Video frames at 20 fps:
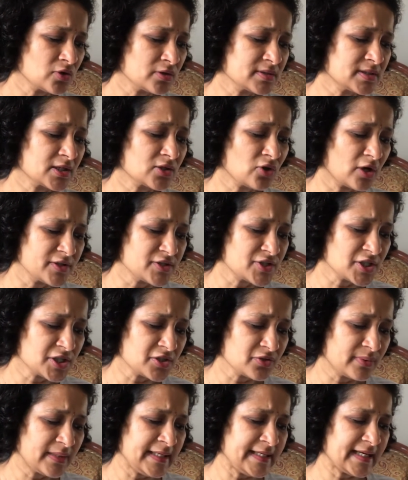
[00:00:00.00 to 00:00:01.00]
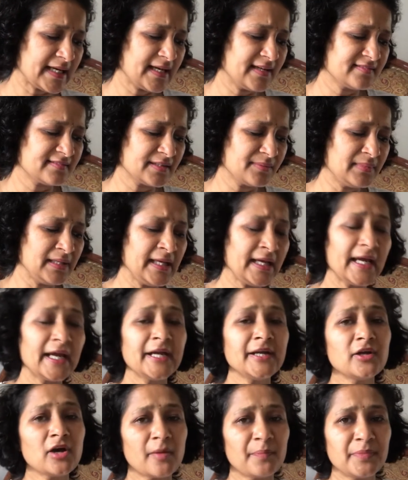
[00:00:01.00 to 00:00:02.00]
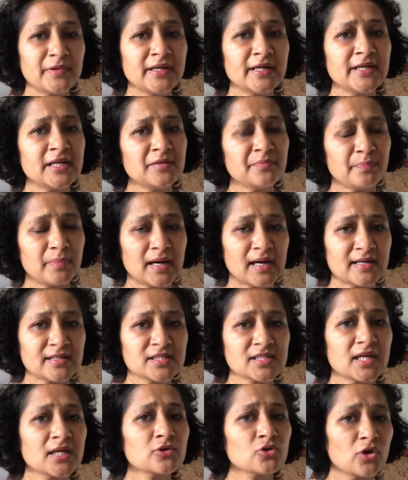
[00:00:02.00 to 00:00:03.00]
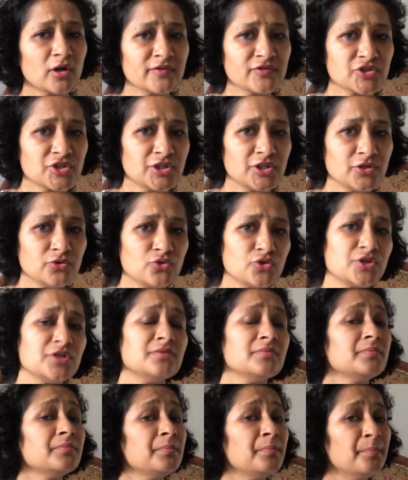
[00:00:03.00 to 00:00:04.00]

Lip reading: the Constituent Assembly adopted and passed our constitution.